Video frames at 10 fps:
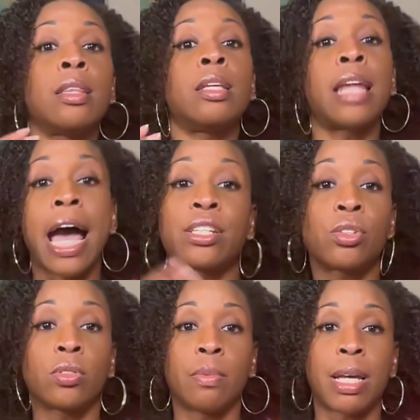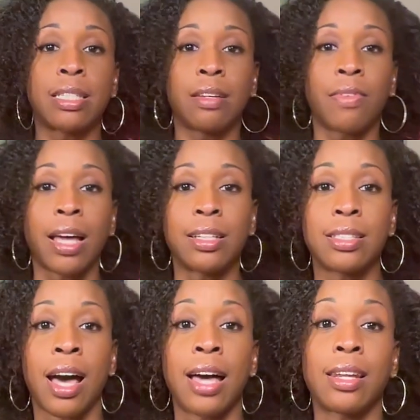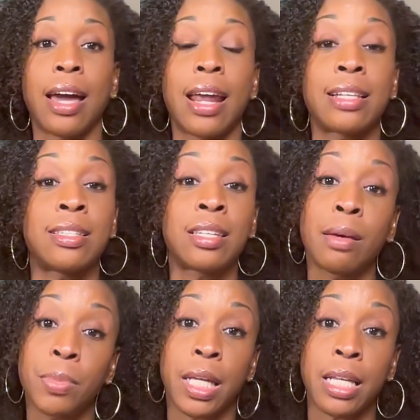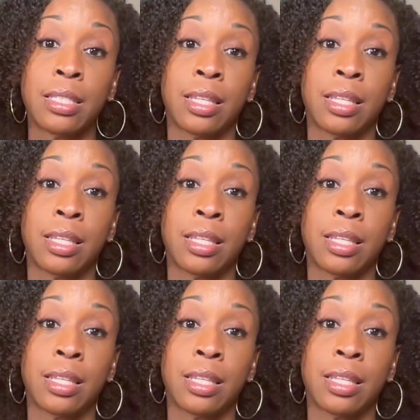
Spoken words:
The National Domestic Violence Hotline has templates